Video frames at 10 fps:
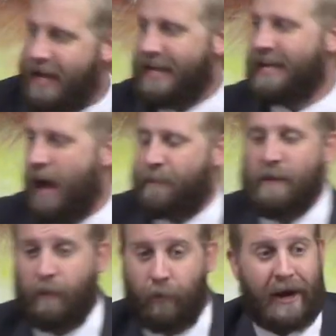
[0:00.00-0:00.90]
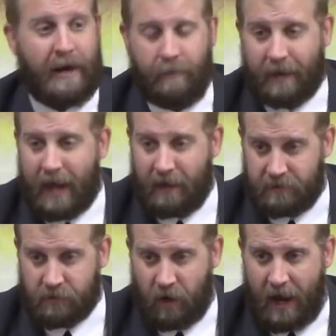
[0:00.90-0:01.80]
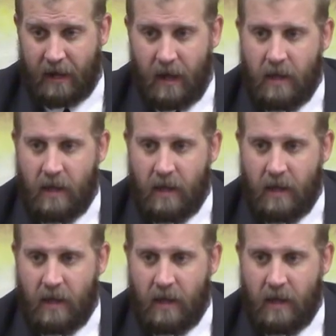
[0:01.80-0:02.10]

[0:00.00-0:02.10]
He got people bringing him gifts, right?